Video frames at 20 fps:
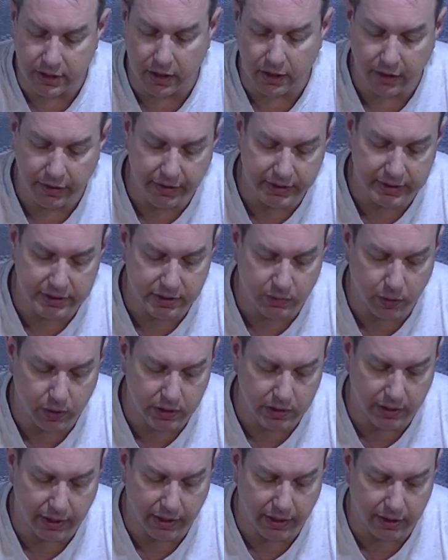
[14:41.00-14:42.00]
all of this
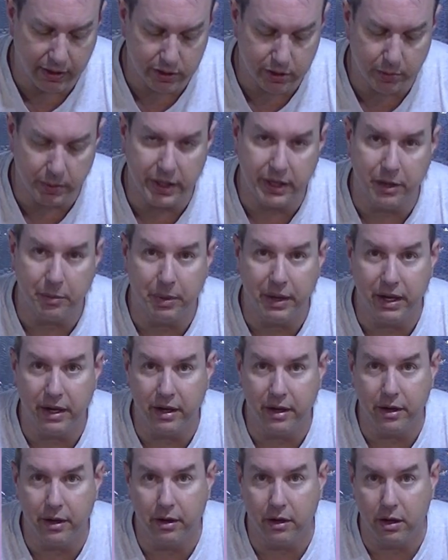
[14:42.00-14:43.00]
will ultimately
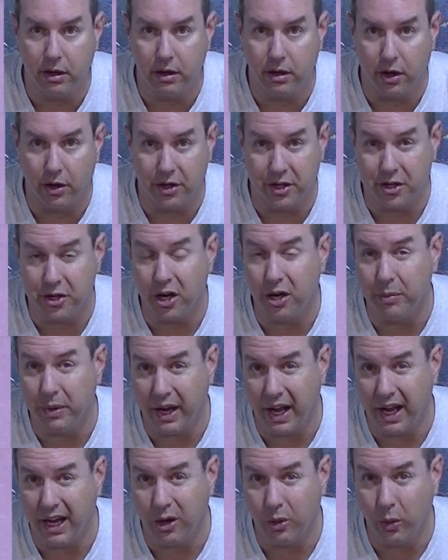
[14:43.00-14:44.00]
depend or
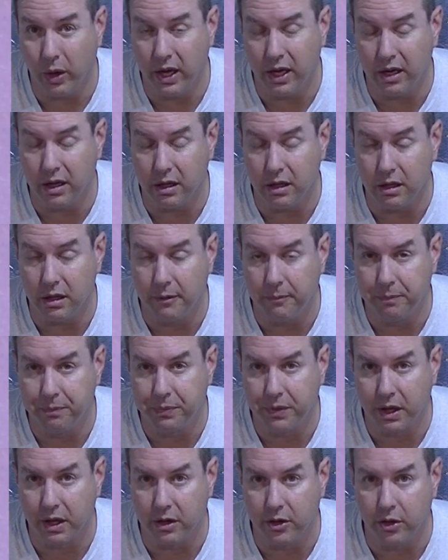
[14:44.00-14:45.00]
determine how well
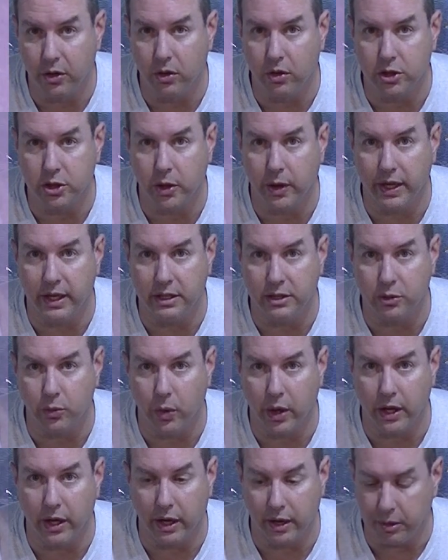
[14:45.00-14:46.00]
your trains
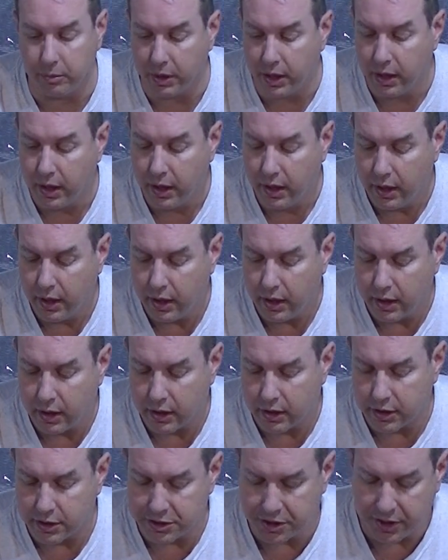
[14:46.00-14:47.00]
run on them,
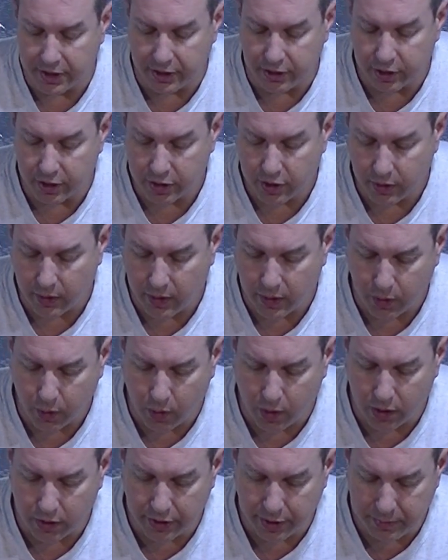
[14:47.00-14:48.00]
because you need good
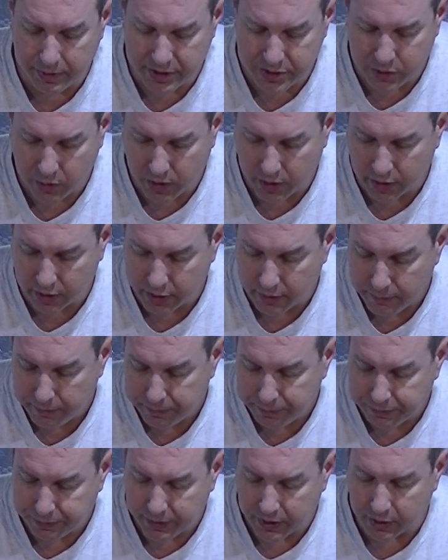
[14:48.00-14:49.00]
quality bench work,
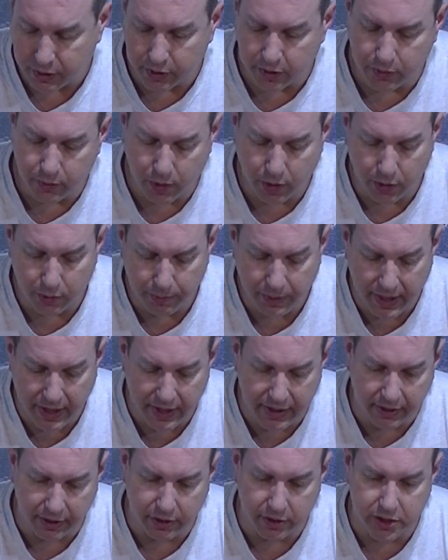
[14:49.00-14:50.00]
good
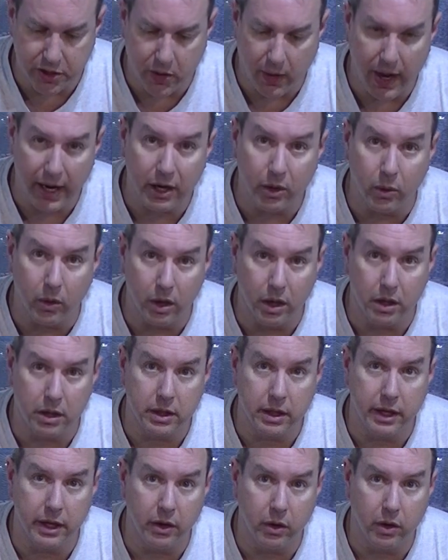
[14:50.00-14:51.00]
roadbed, and good track
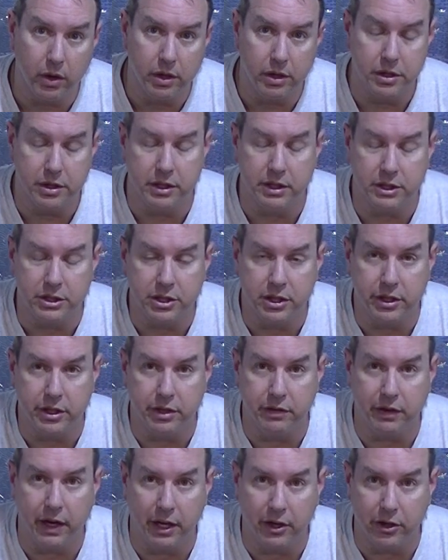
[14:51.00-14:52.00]
work in order to ensure
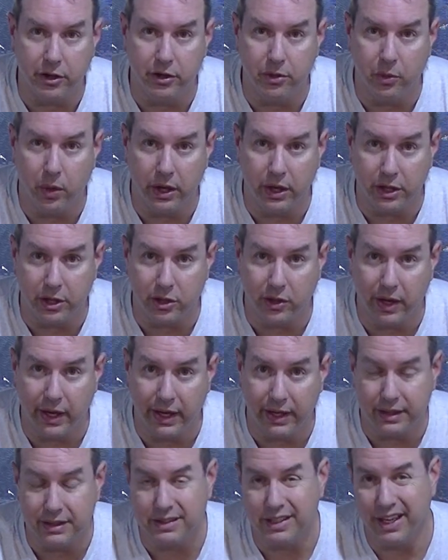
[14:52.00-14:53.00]
you've got good running
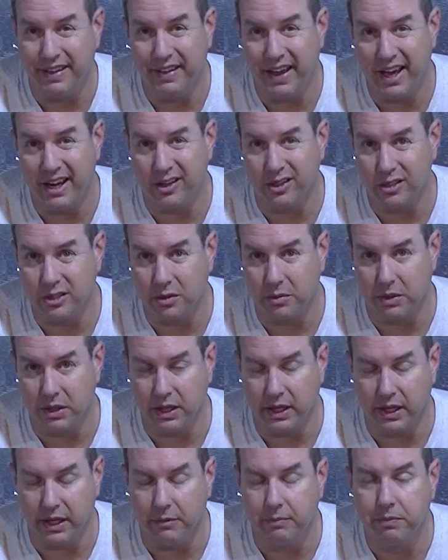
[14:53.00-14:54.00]
trains, and that
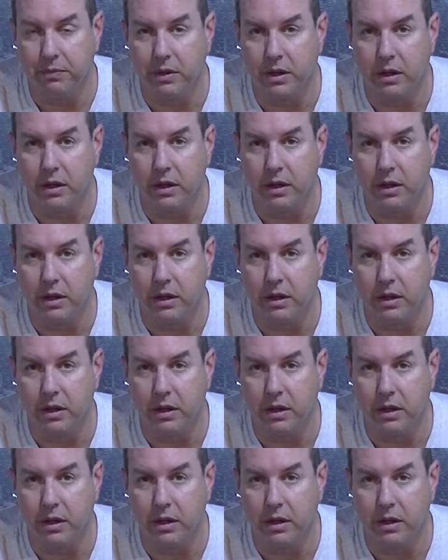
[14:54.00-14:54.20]
ultimately